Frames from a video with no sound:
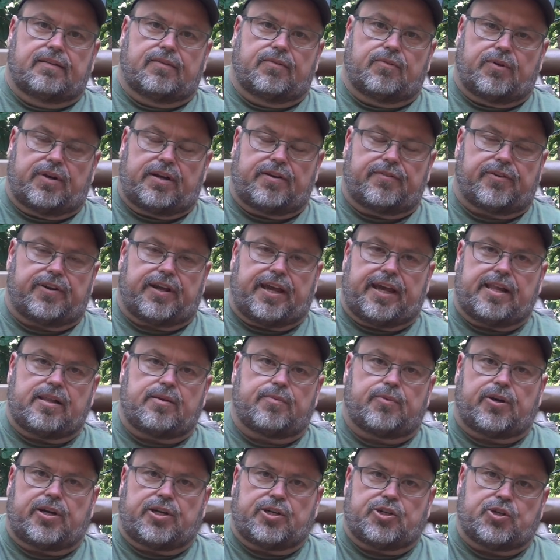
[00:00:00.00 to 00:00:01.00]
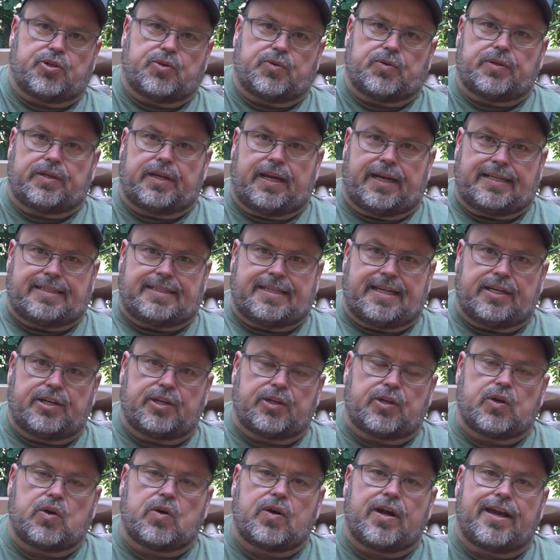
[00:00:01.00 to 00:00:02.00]
whatever caliber I shoot, I tend
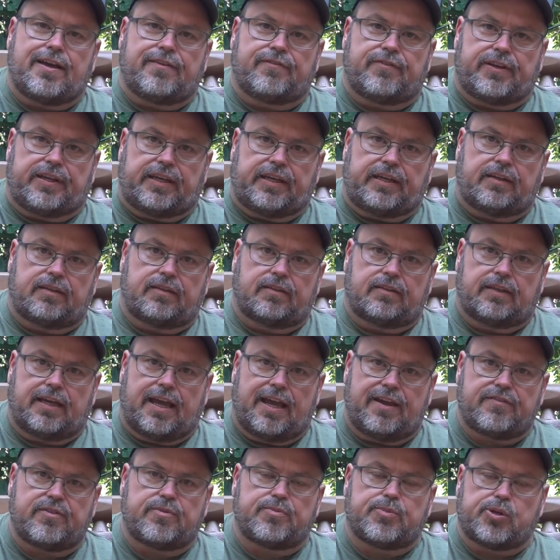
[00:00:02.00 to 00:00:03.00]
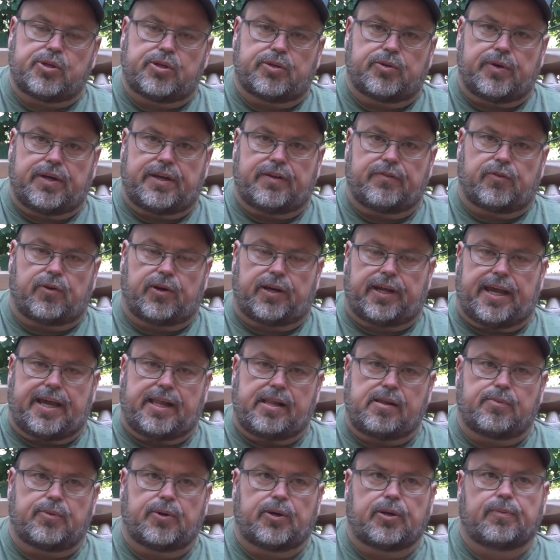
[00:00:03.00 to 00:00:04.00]
to go heavy bullet weight for
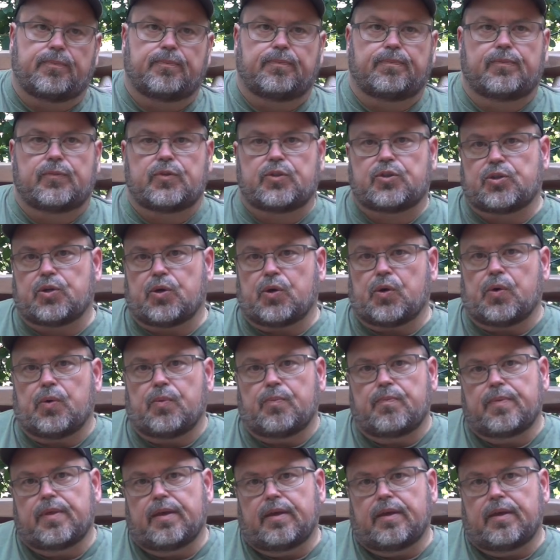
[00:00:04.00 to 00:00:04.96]
caliber. So